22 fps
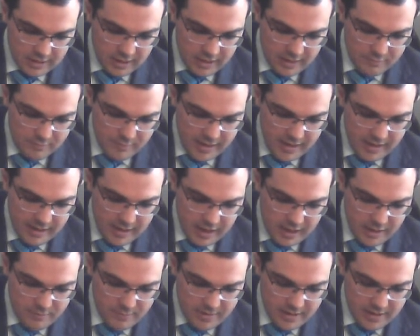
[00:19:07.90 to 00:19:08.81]
It may
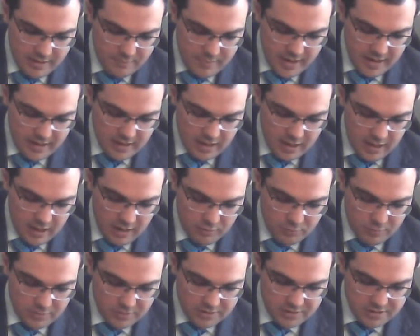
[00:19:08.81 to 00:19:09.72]
come and it may not.
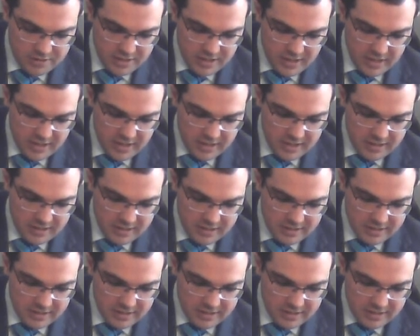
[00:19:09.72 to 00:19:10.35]
We'll see.